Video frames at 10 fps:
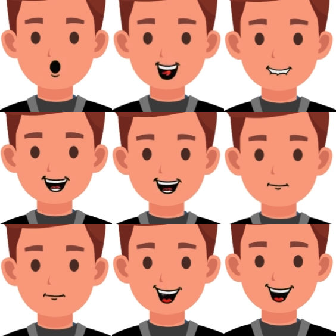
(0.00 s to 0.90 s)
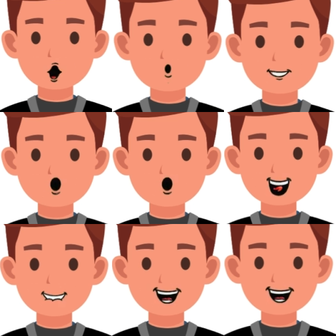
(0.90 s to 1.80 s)
They'll quickly see that they can
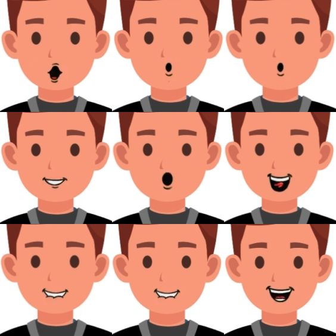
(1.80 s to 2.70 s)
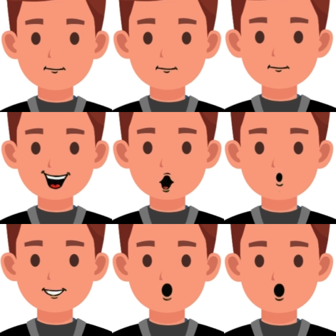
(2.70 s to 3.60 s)
solve these two-digit problems using the
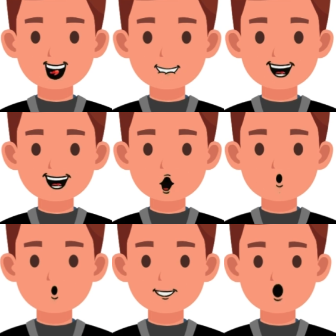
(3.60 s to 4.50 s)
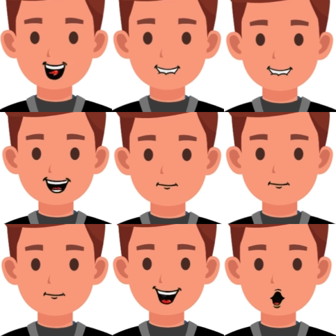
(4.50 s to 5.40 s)
same methods they learned for
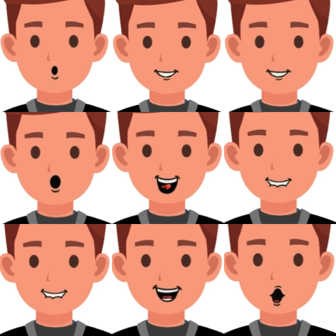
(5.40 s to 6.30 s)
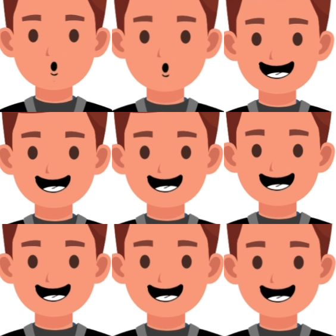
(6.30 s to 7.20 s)
single-digit addition and subtraction.
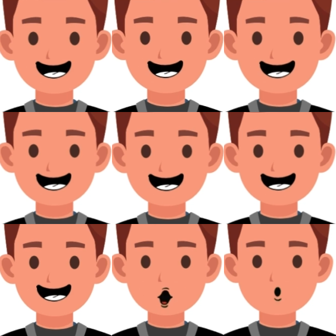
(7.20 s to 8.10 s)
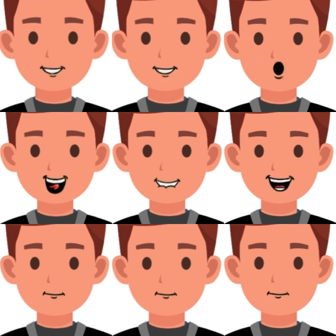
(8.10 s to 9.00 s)
The key is moving
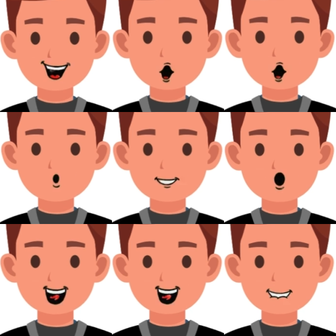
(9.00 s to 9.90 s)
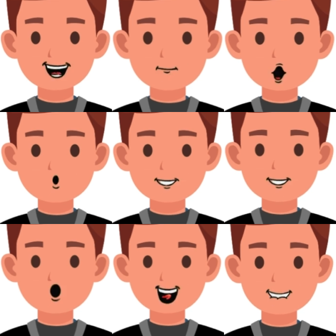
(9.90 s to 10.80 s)
the right number of beads toward or
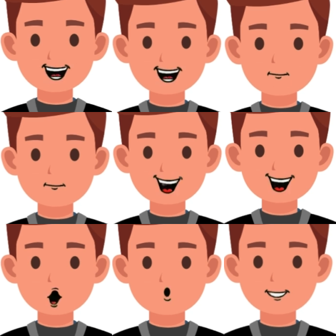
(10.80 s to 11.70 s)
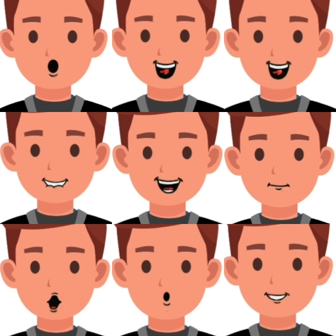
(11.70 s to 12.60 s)
away from the bar, depending on
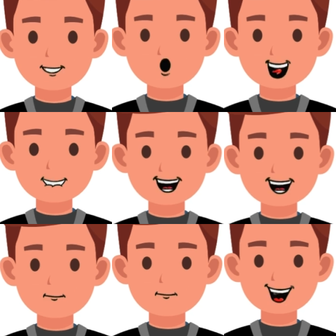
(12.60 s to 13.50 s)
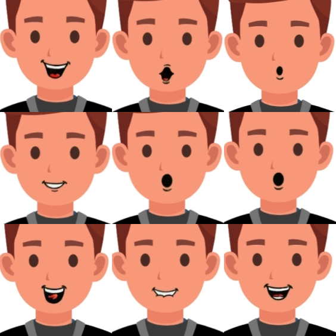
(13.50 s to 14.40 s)
whether they're adding or subtracting, in the
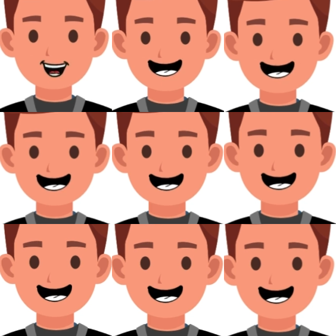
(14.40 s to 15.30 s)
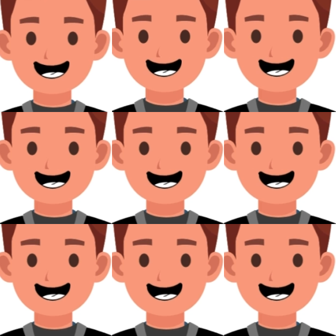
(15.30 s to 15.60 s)
correct place value column.